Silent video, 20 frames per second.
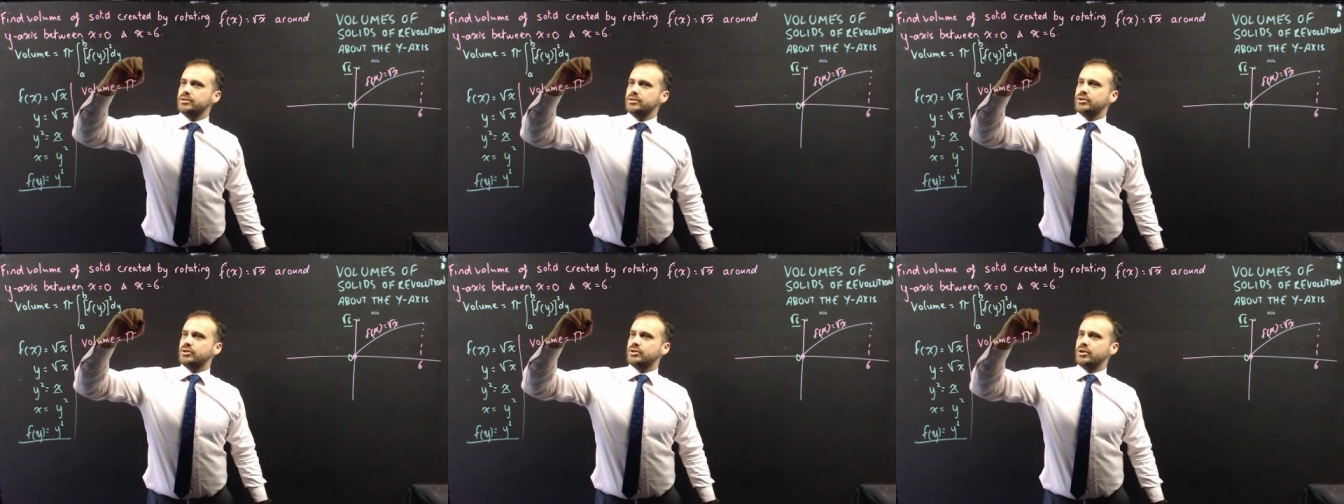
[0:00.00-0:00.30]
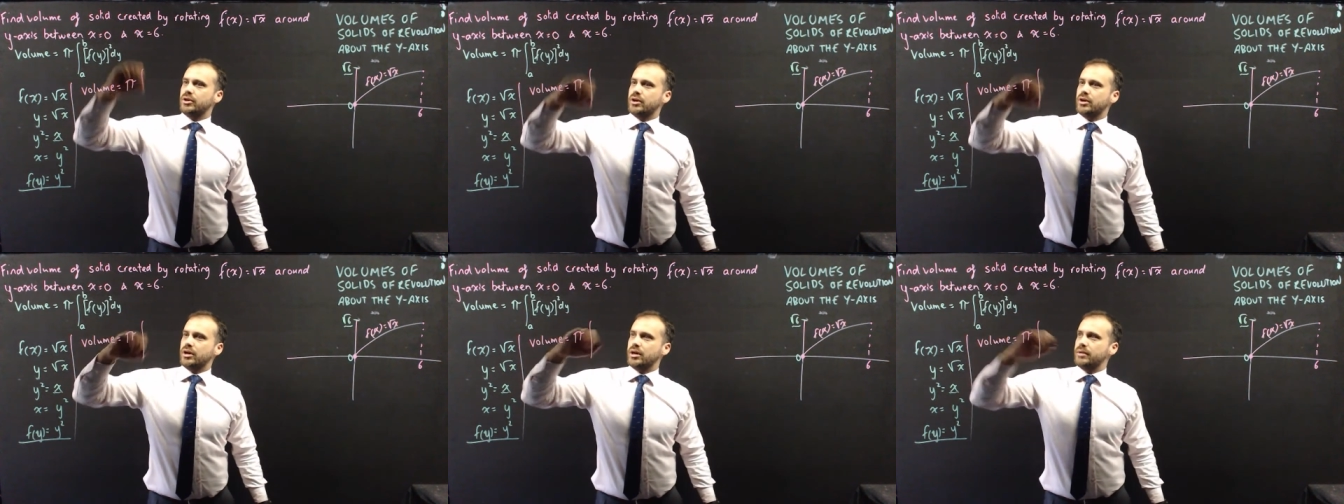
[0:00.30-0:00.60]

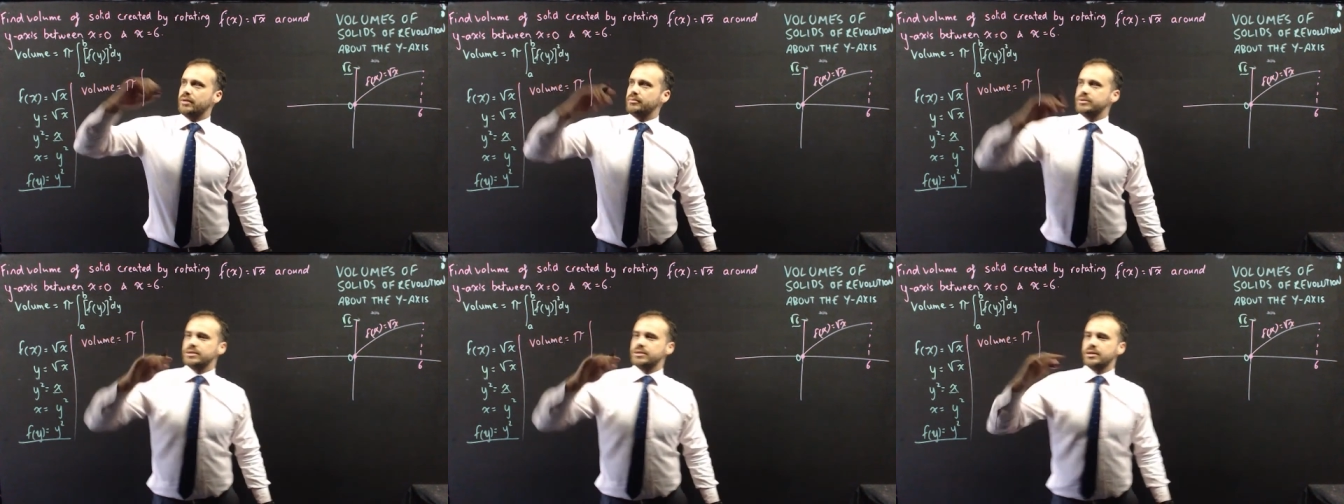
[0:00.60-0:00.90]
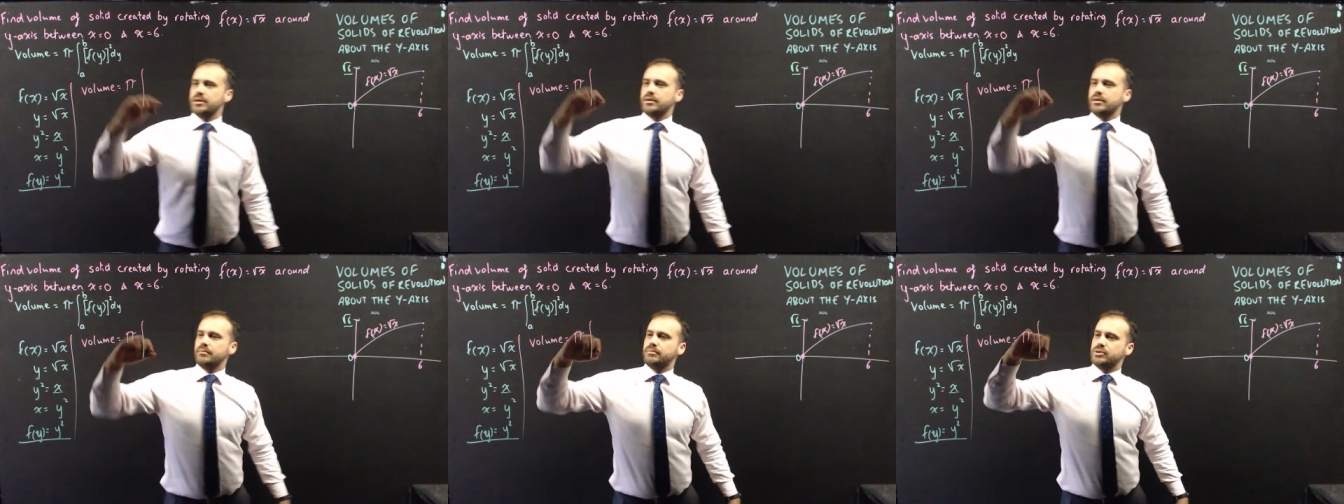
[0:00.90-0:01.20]
times
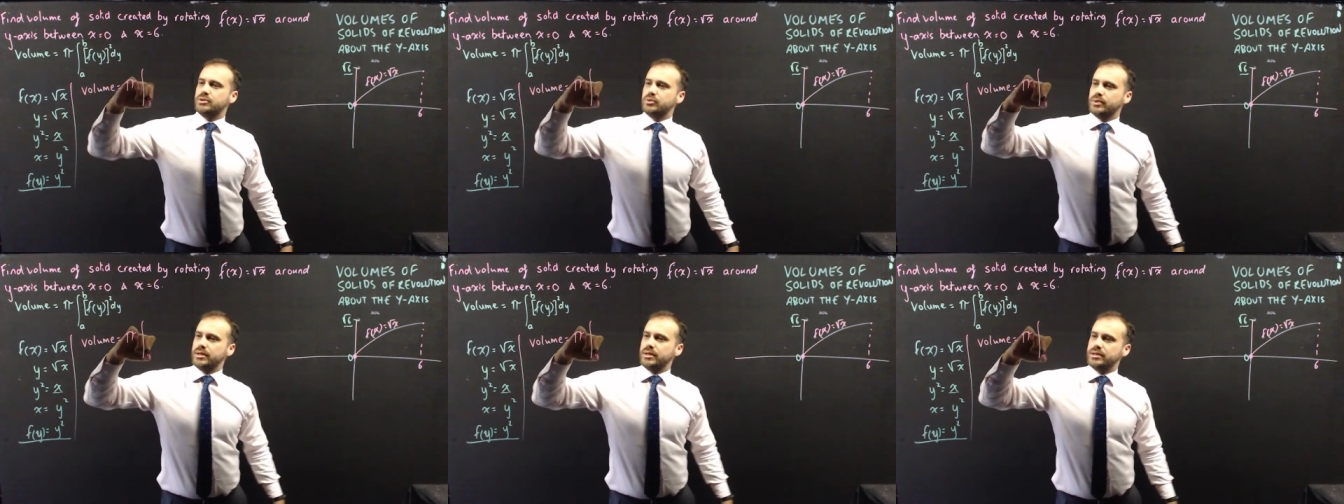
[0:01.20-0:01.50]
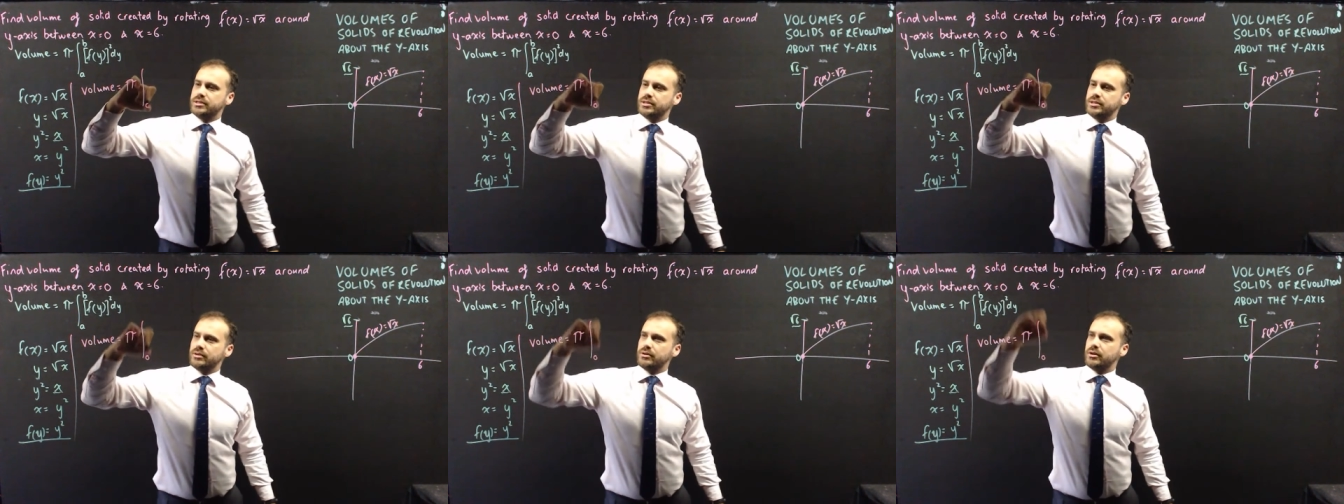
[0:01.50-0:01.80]
between
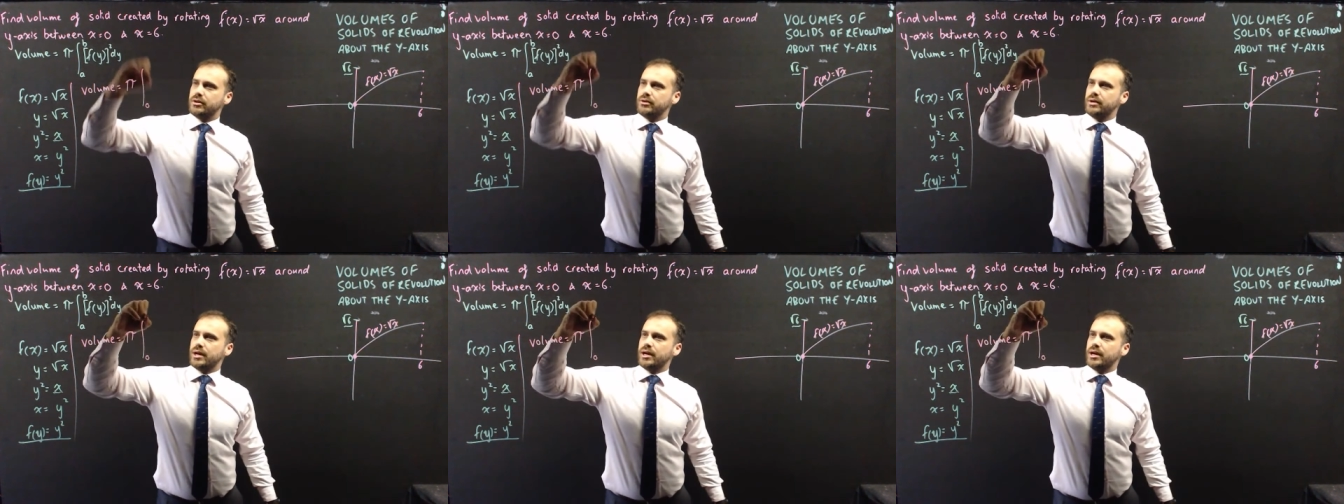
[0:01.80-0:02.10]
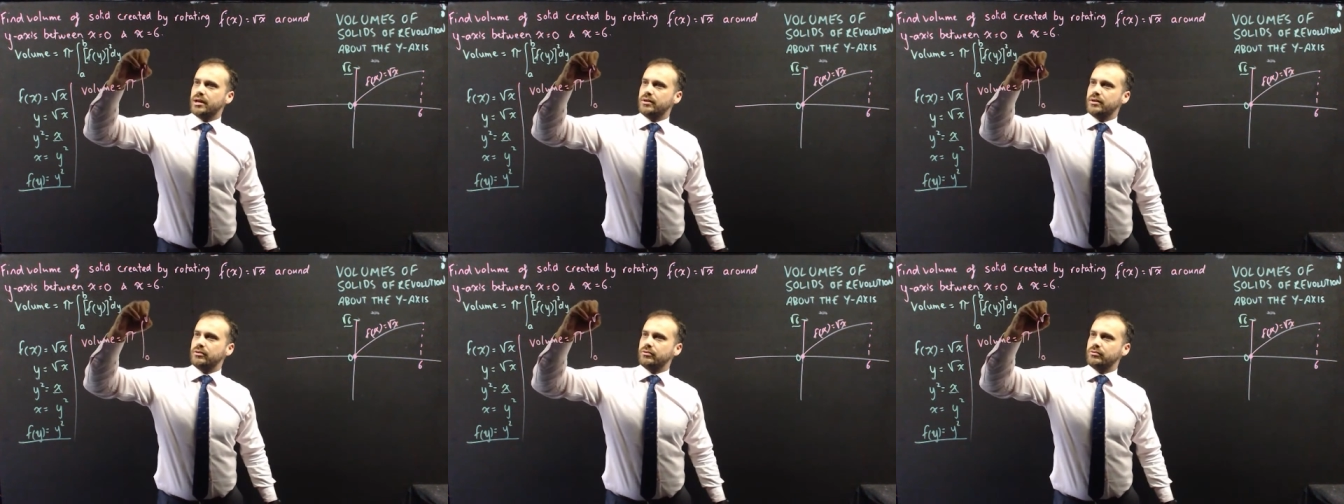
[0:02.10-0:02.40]
0
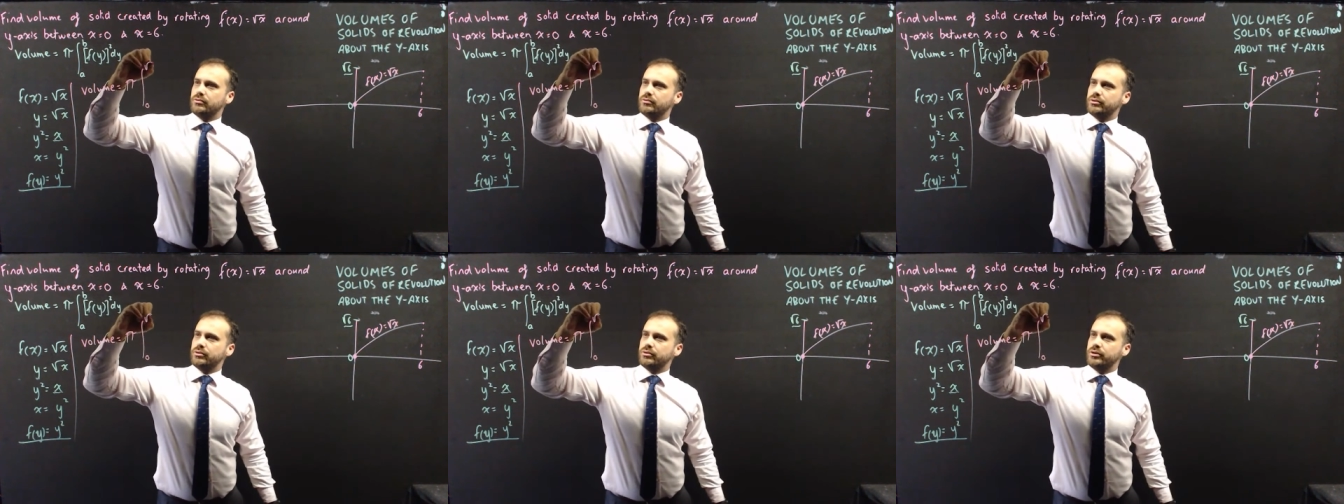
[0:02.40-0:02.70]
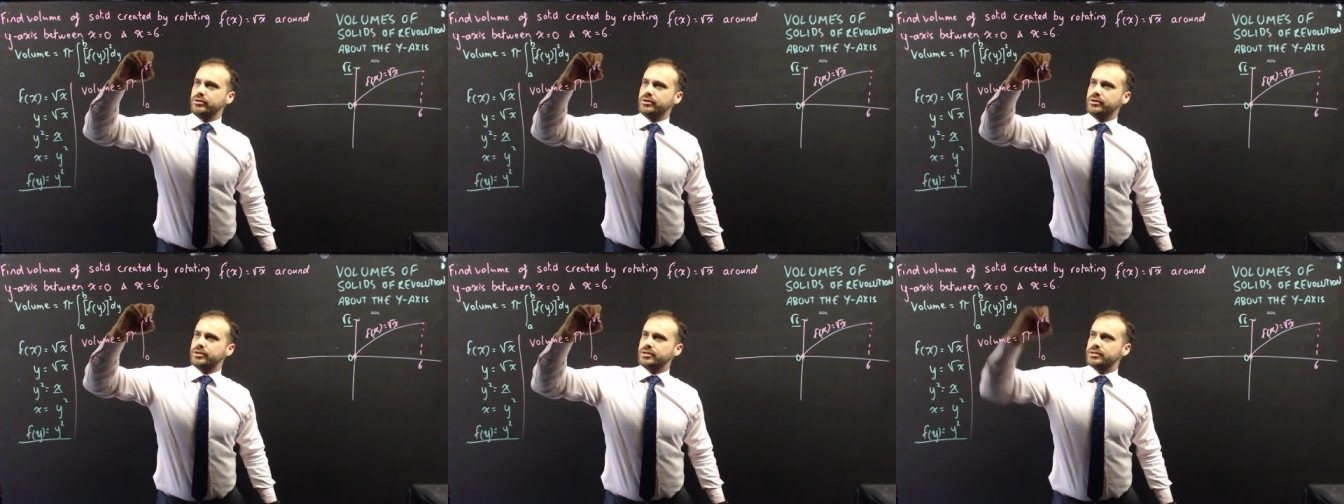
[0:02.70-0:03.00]
and
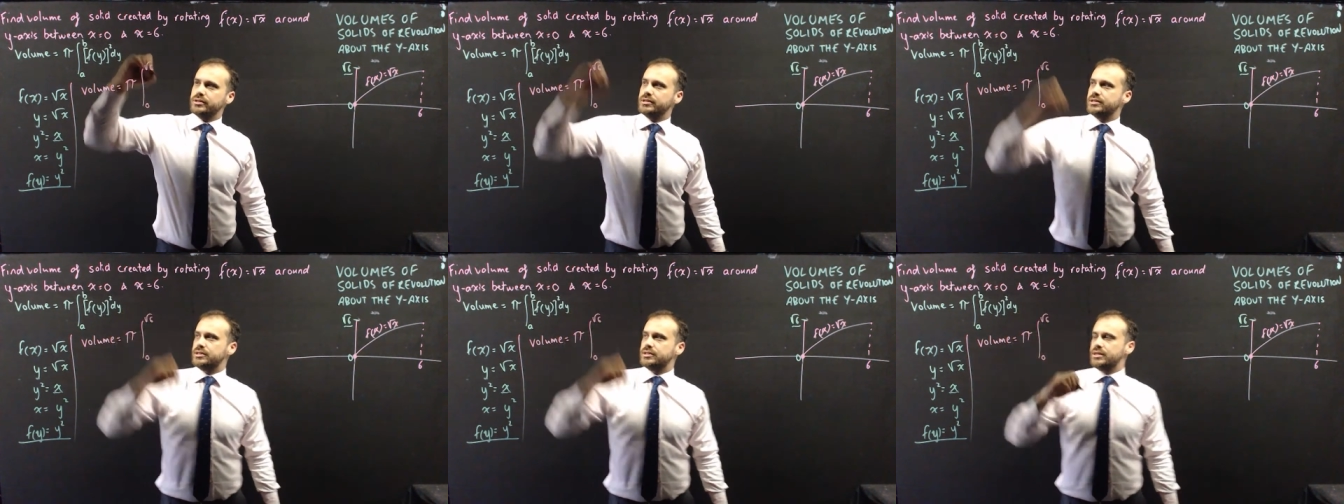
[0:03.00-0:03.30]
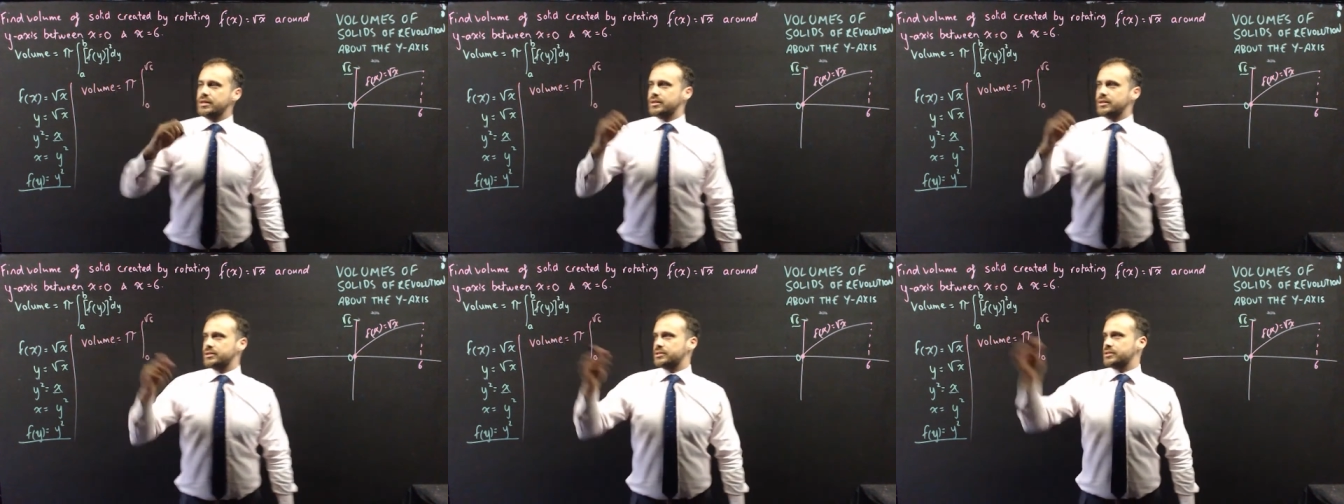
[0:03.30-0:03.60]
root
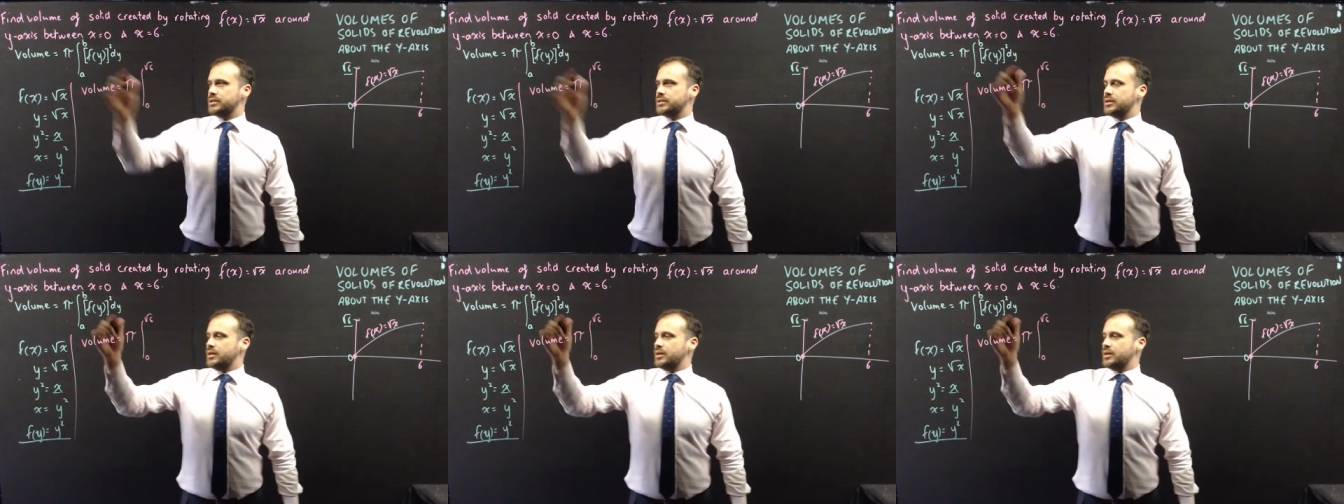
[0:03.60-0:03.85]
6